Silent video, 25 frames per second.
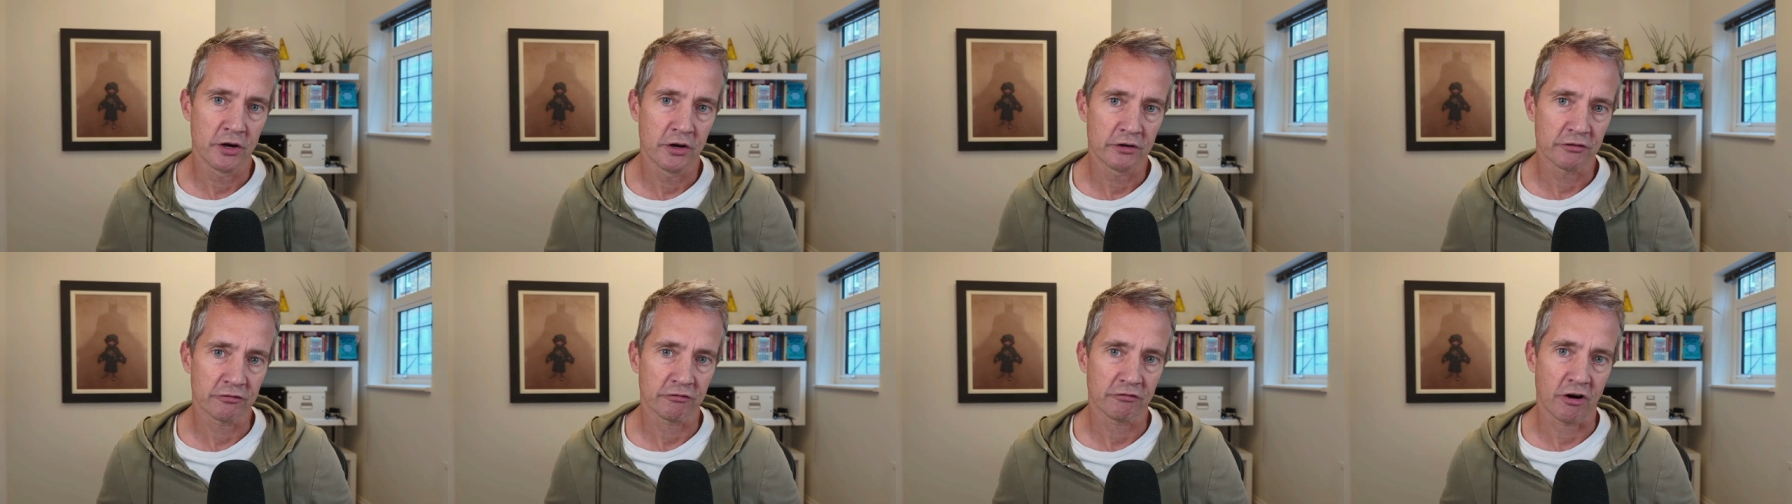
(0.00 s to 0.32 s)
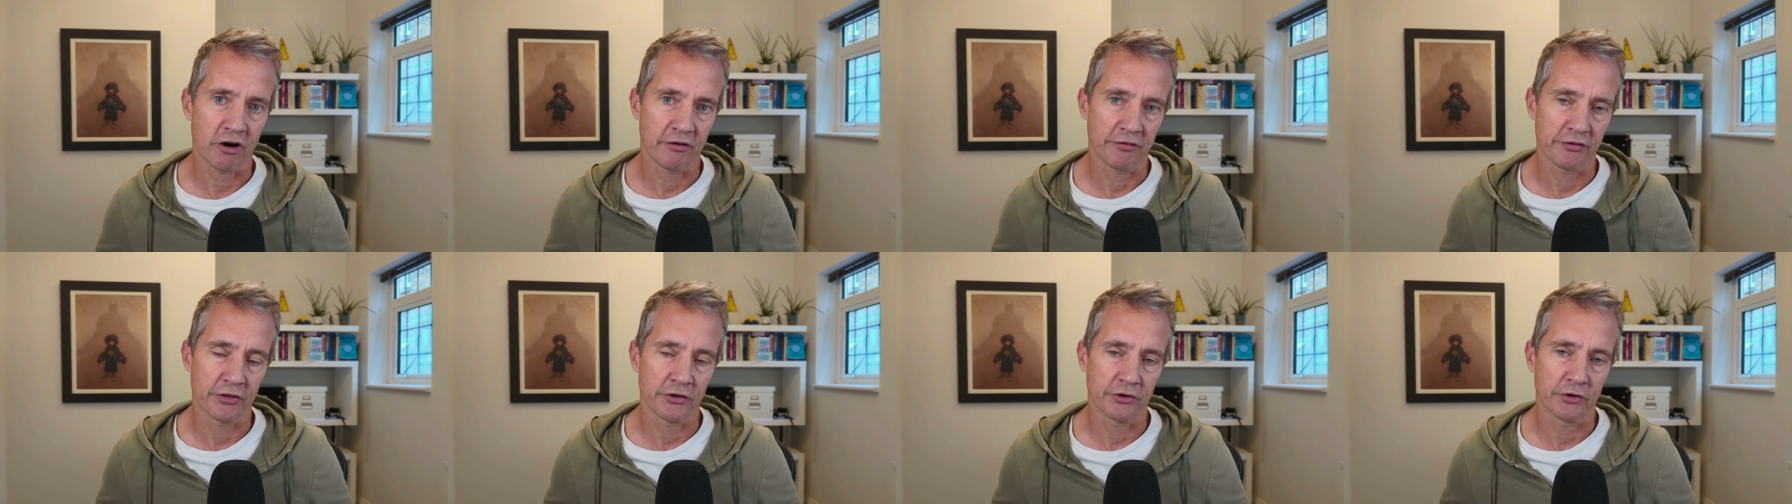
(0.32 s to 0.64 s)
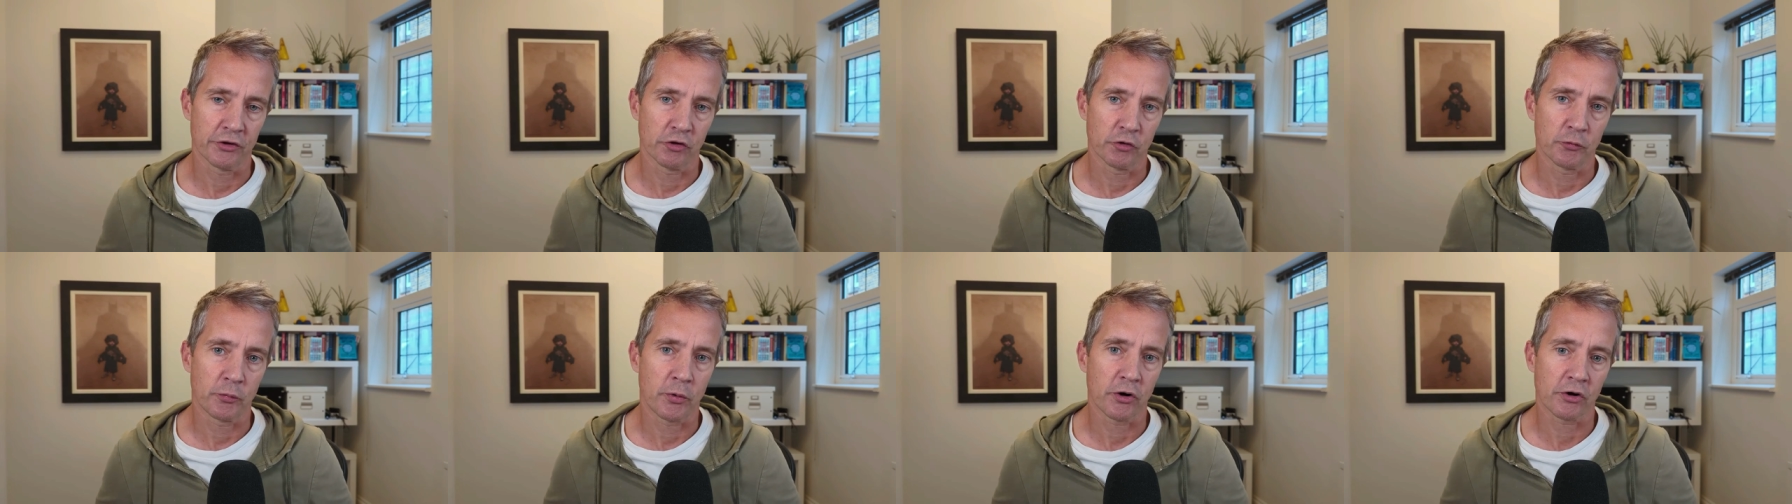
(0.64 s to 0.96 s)
rather than
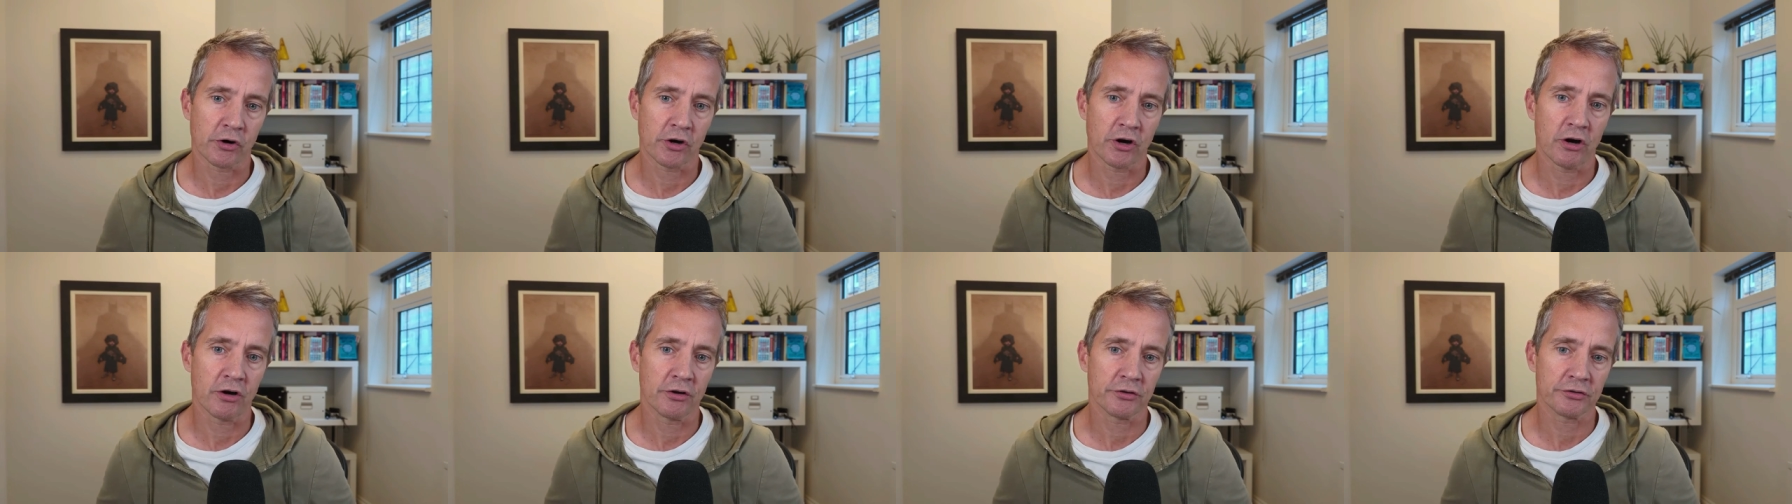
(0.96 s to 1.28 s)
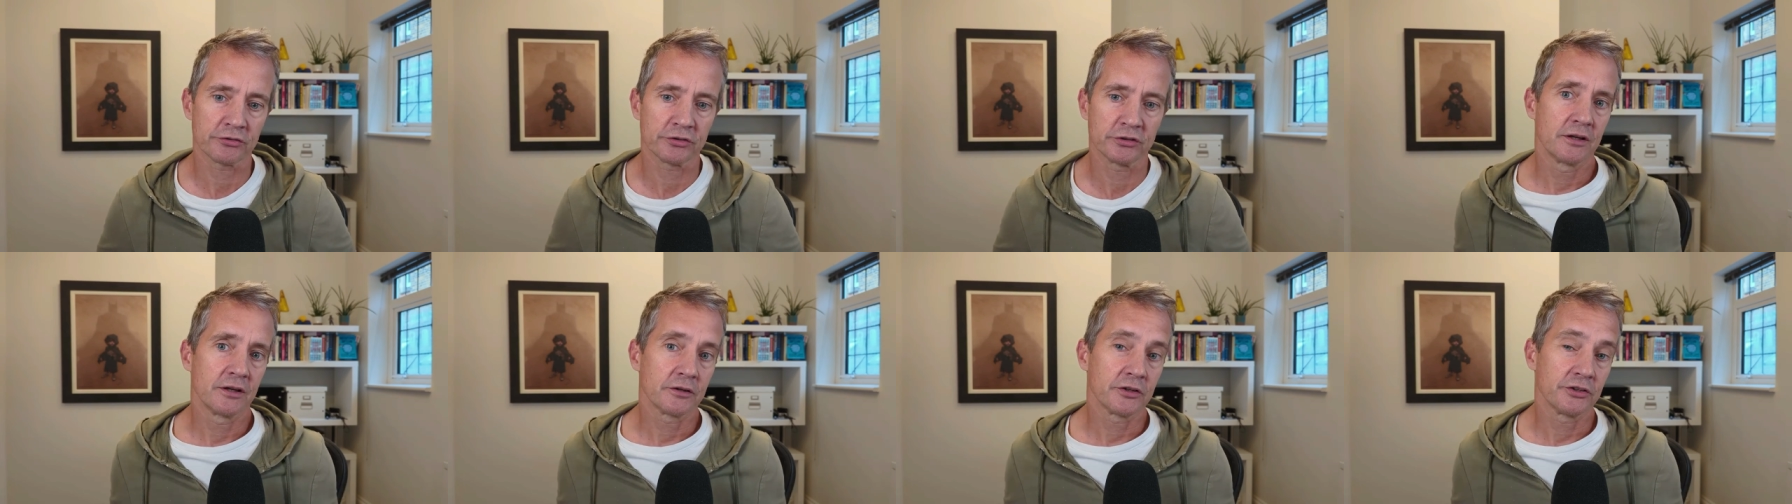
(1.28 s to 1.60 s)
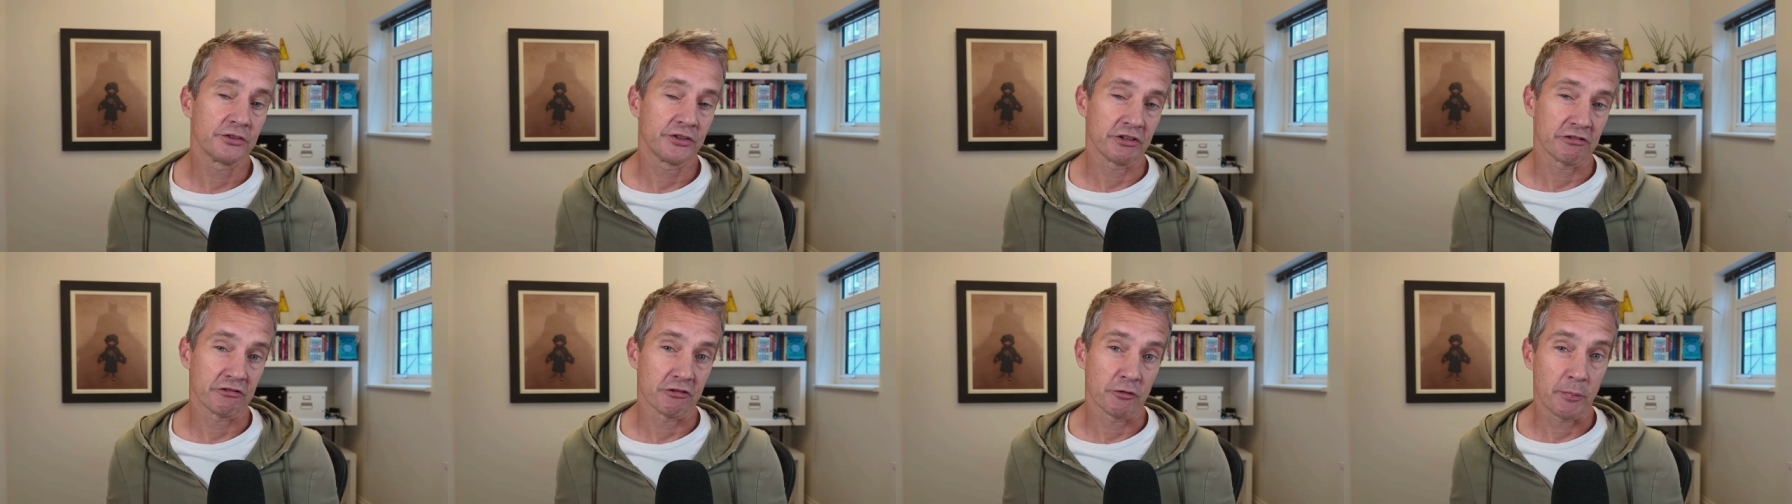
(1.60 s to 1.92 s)
on the podcast because
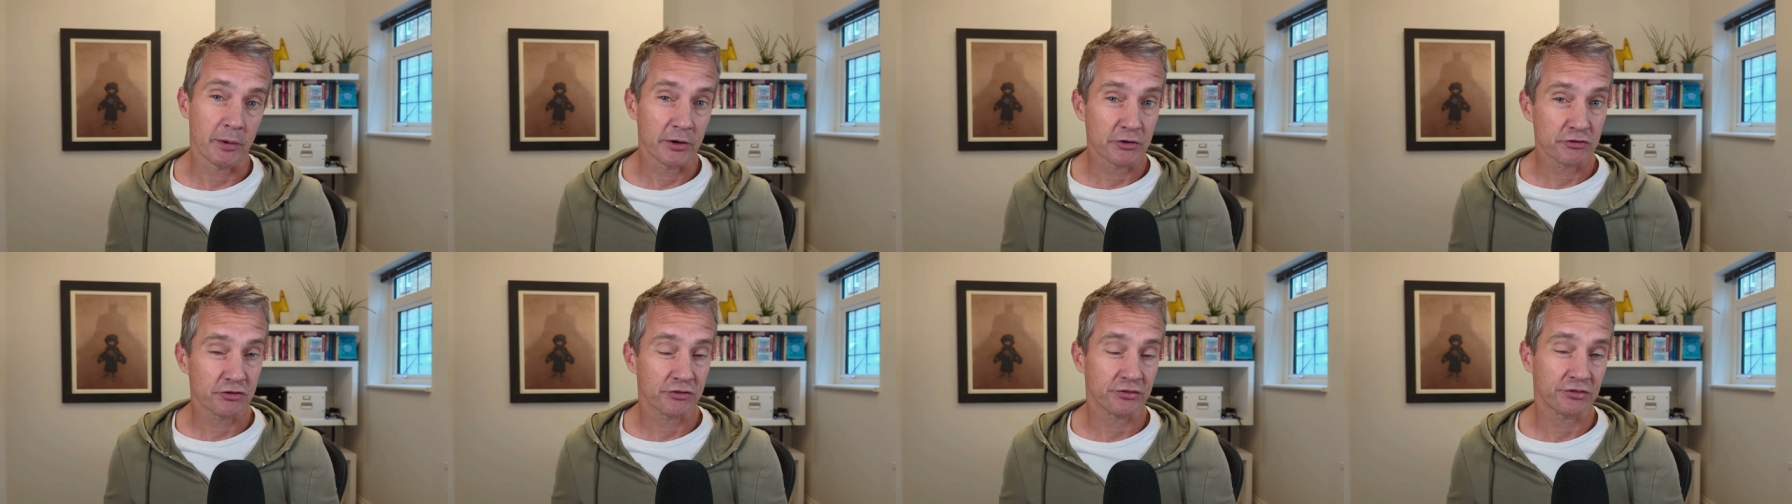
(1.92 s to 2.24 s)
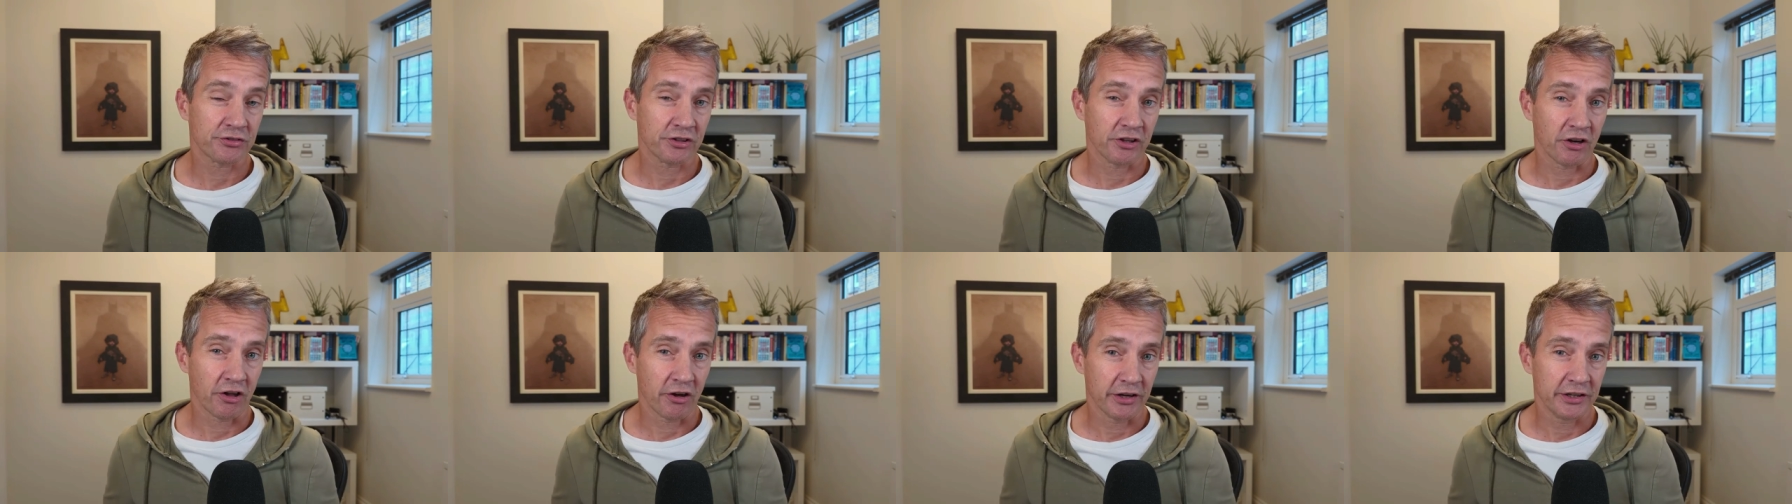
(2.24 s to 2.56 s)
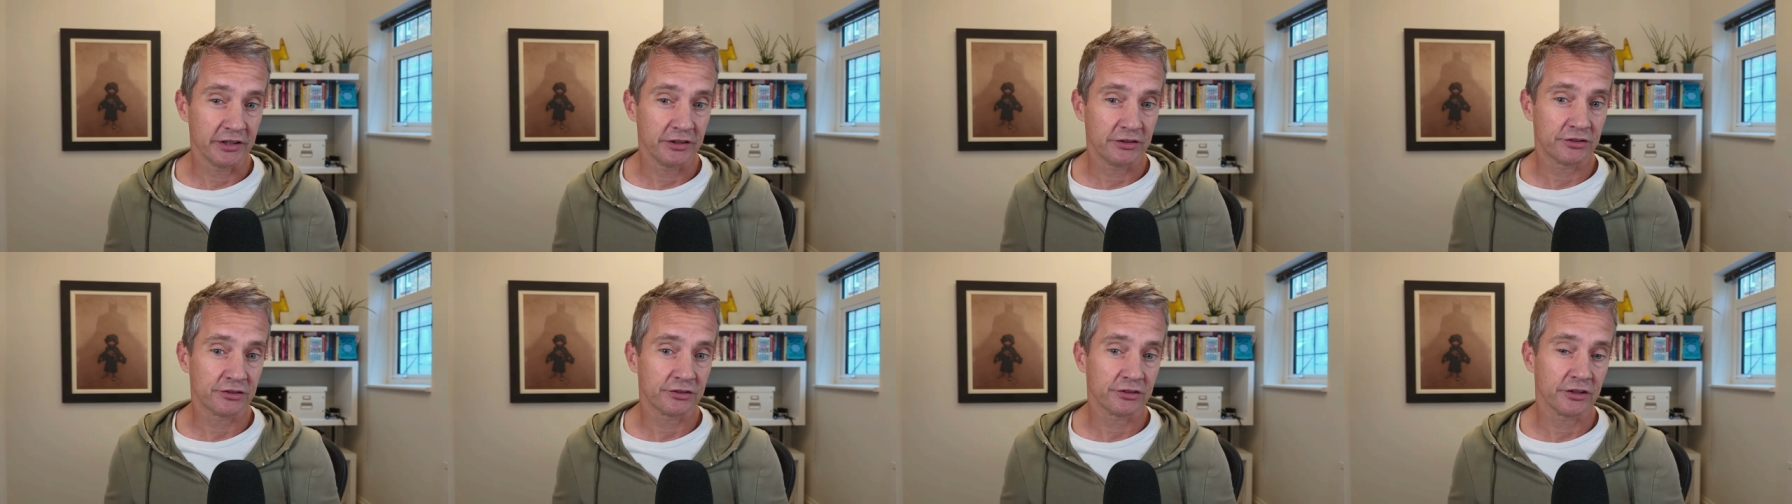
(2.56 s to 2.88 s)
there are a bunch of
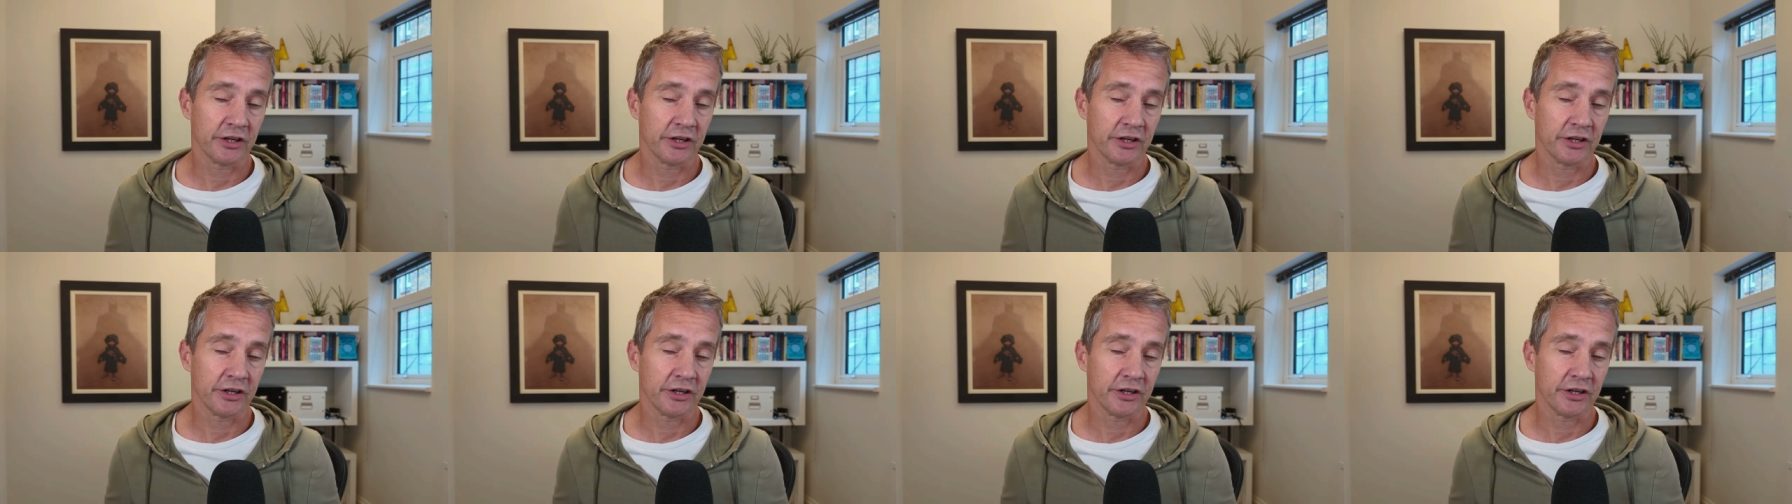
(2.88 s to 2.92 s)
slides